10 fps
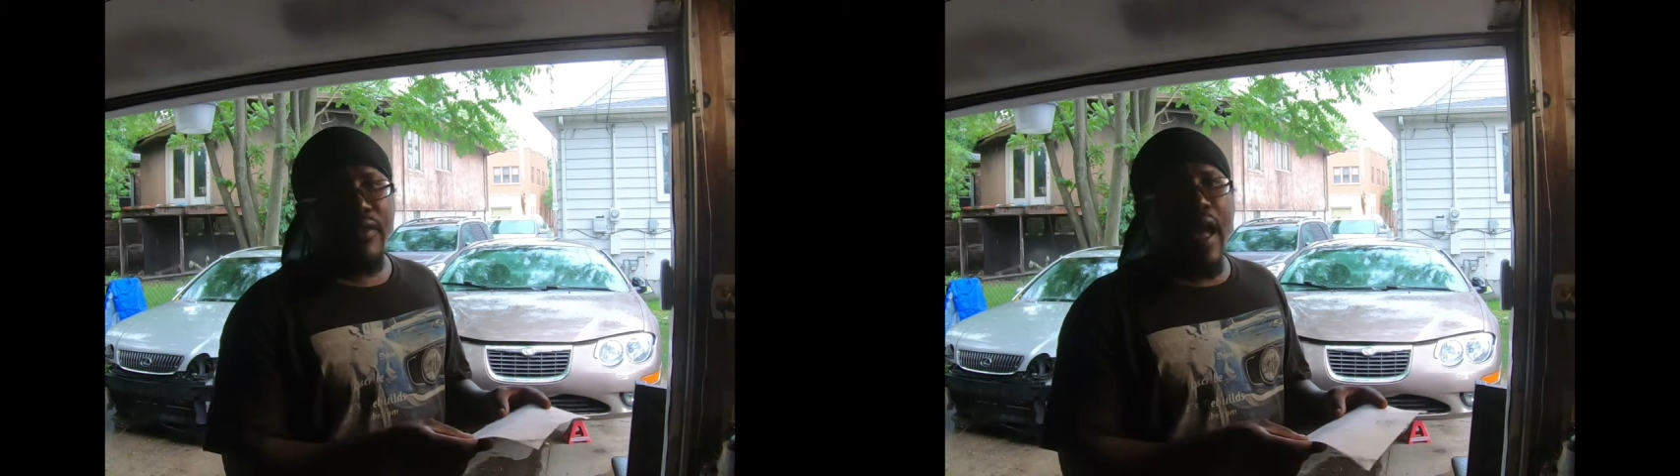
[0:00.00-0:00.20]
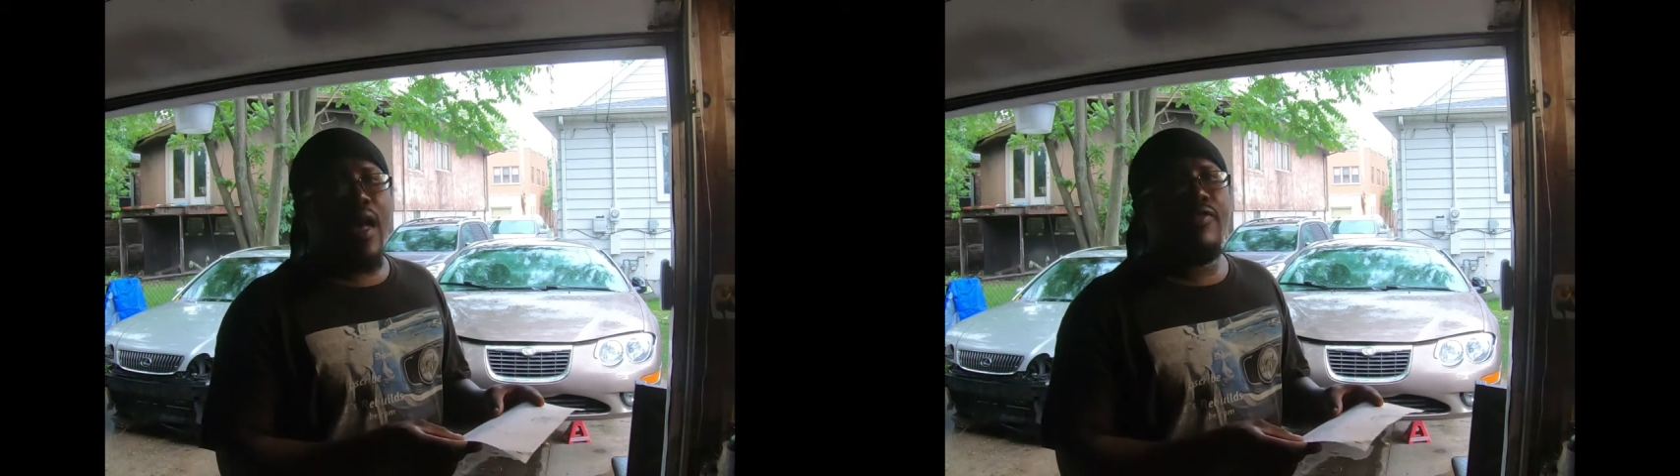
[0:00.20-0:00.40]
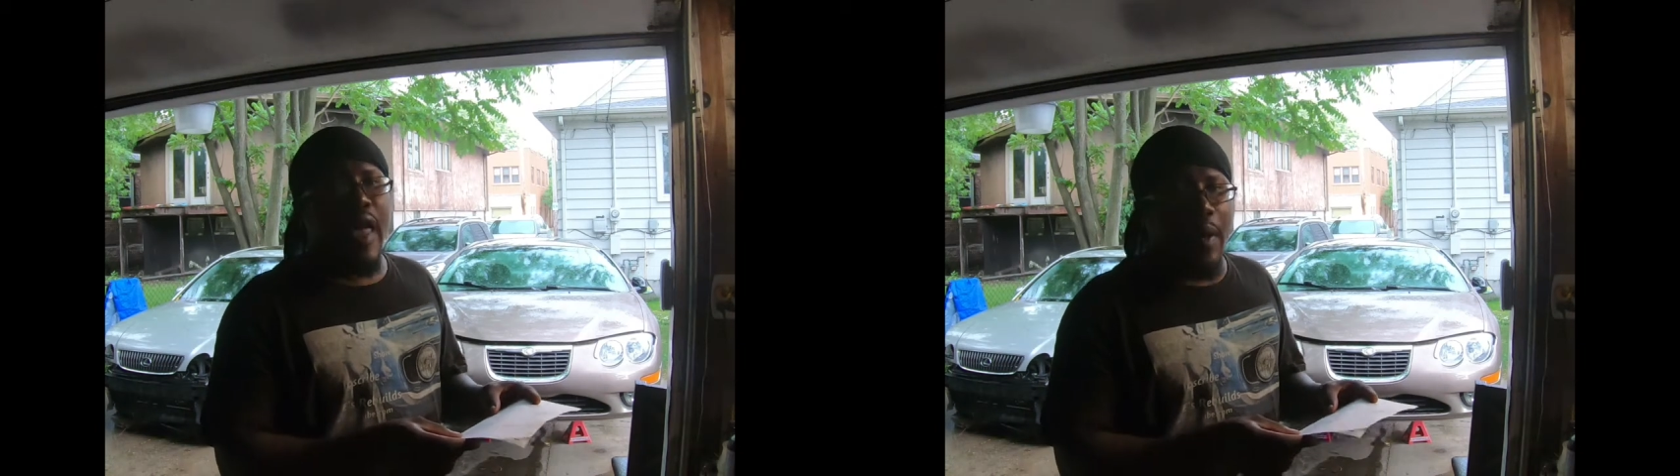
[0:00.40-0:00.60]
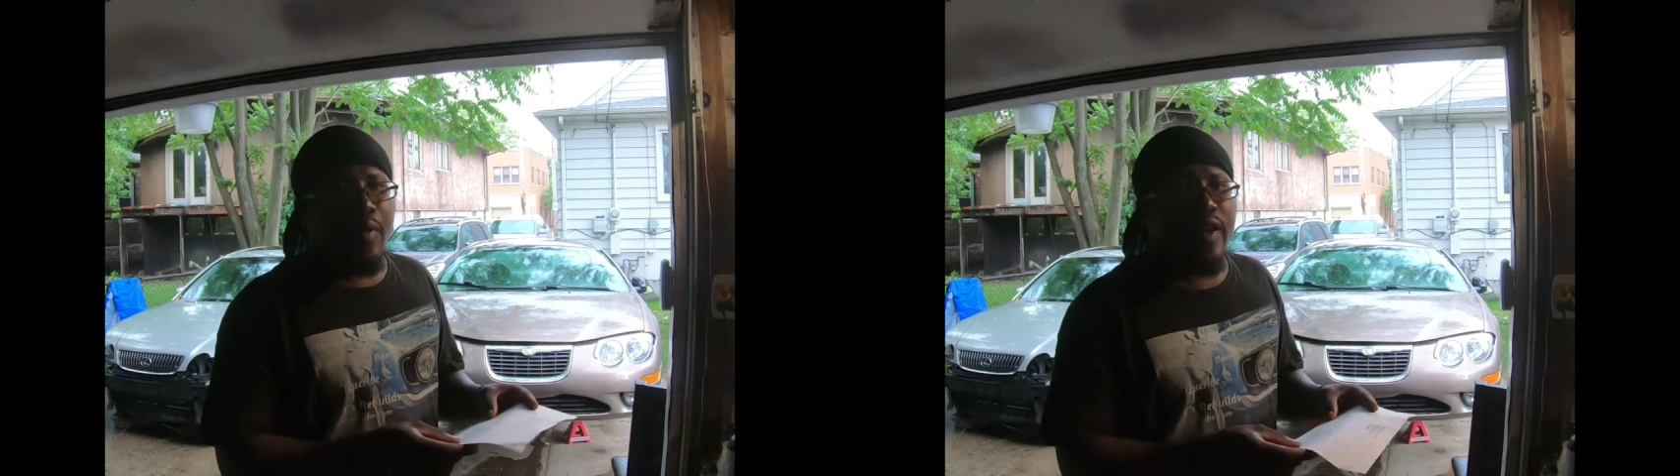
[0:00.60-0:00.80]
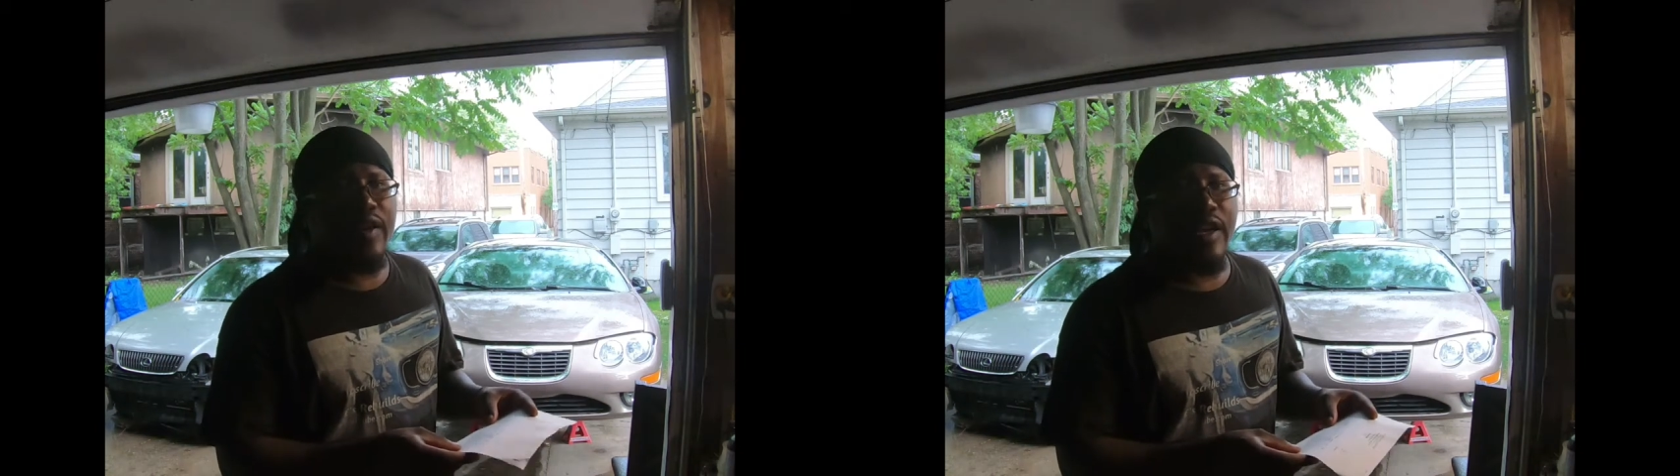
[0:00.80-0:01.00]
at
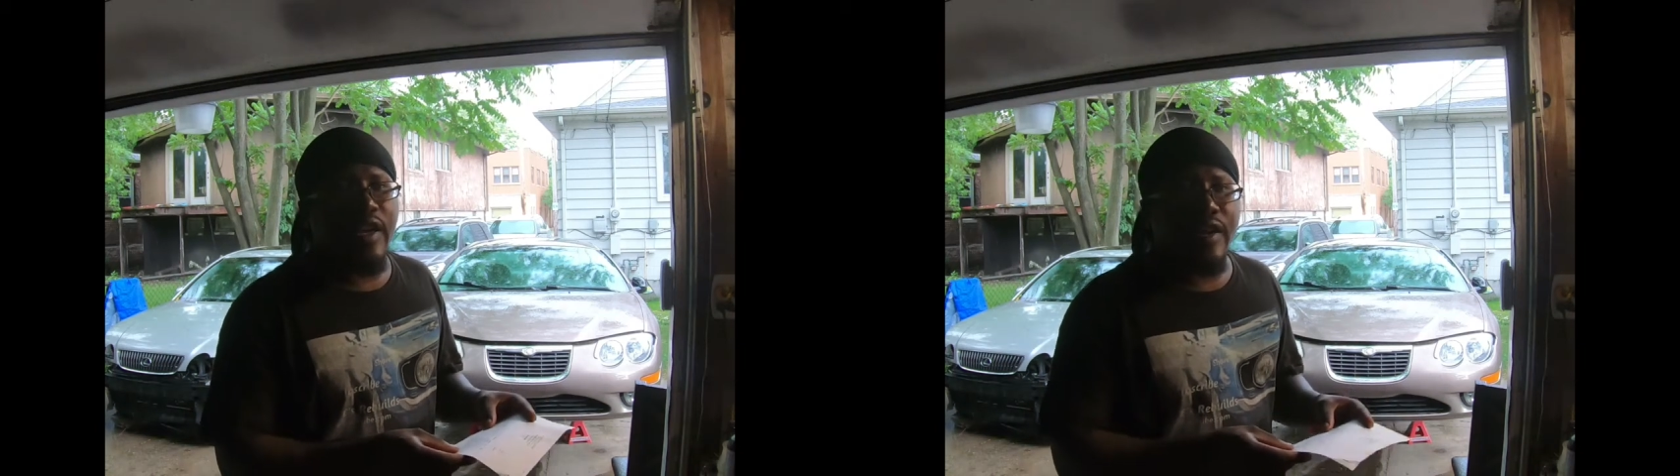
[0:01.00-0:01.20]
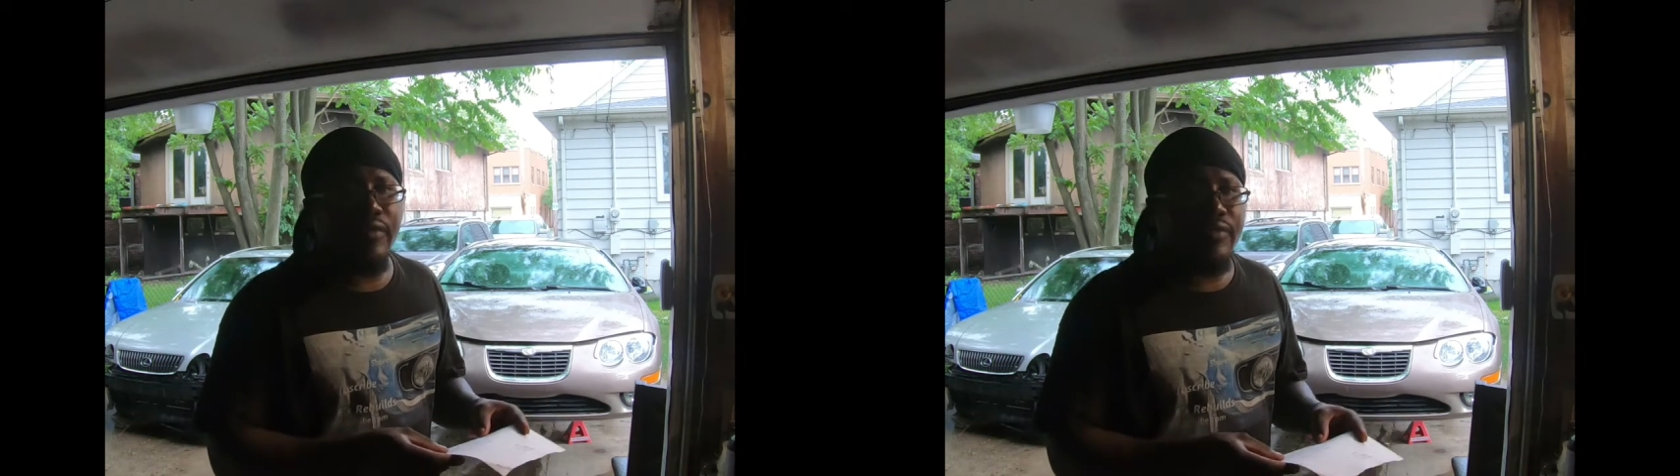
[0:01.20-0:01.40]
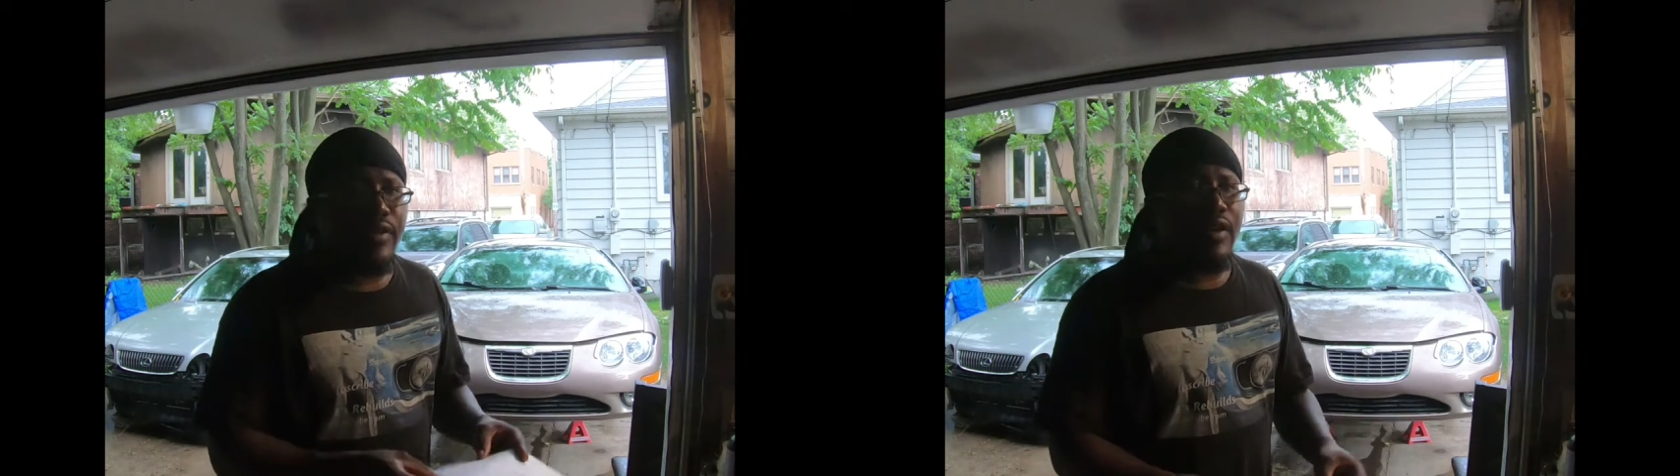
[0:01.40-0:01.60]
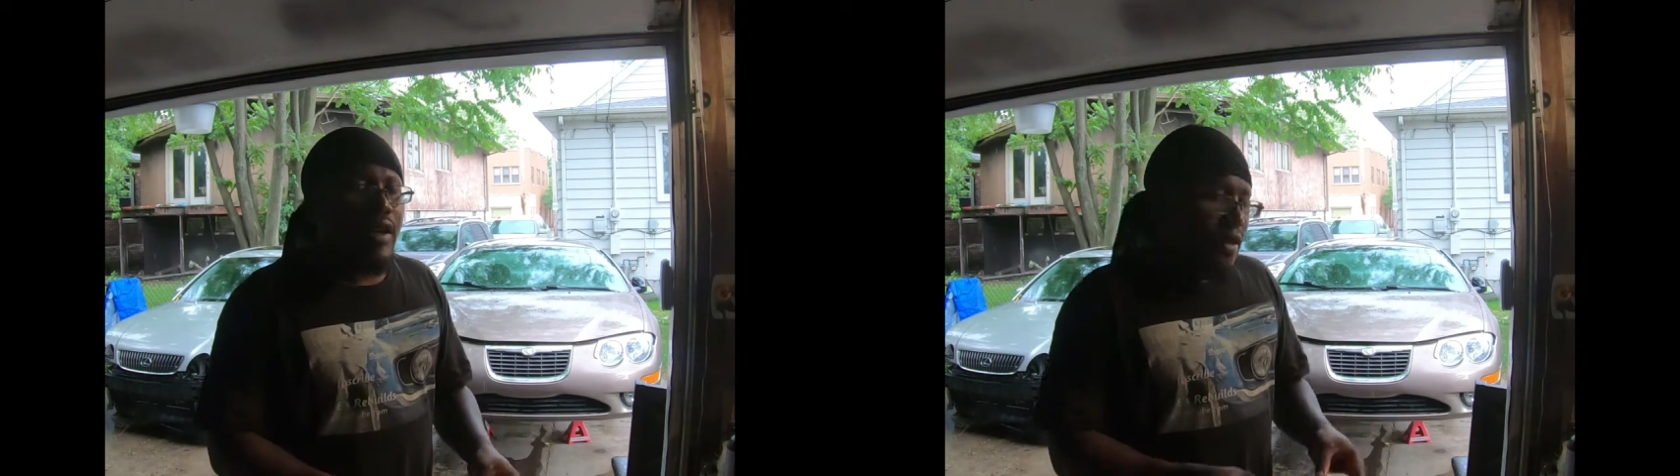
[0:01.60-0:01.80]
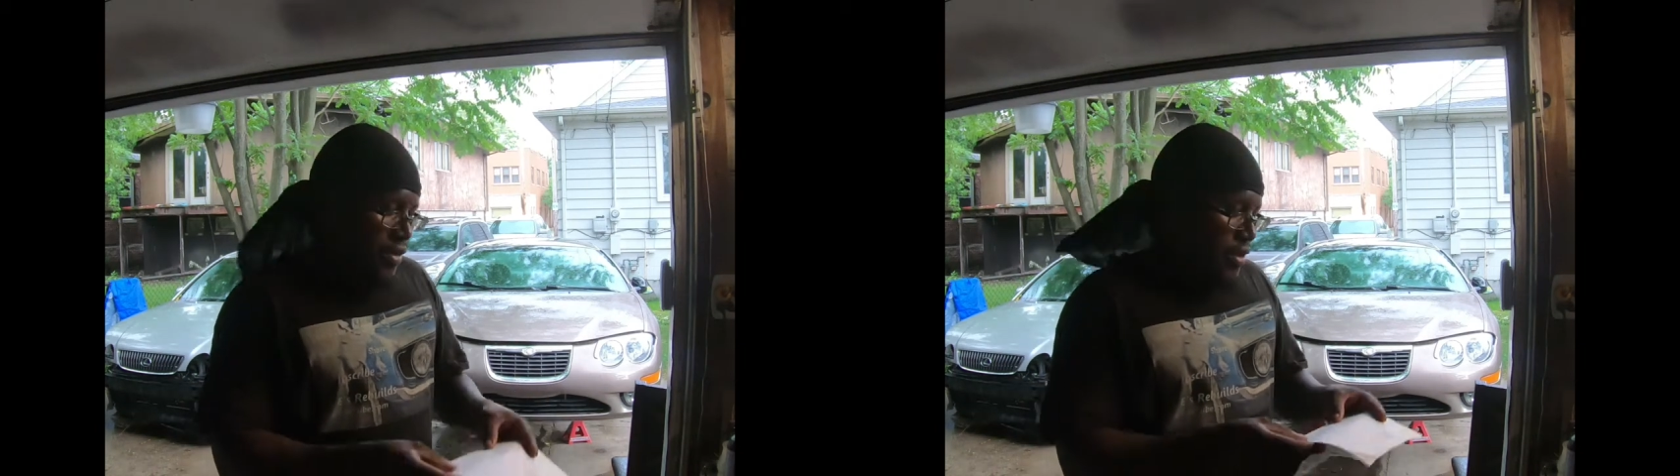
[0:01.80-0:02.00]
Napa again.
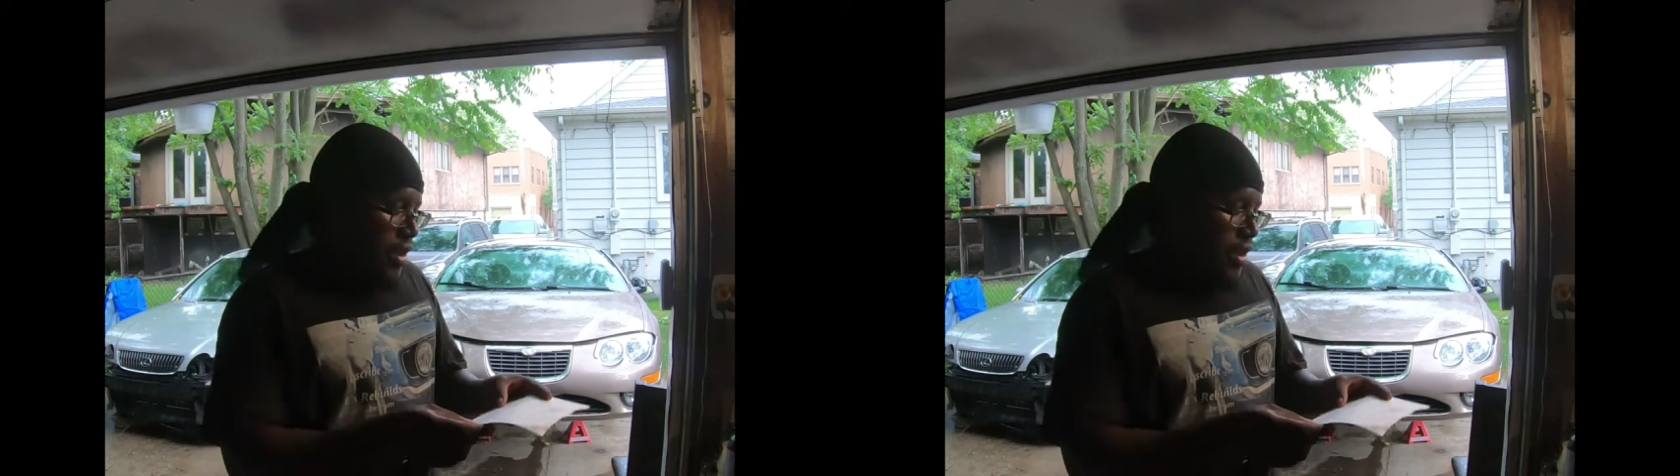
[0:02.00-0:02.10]
Then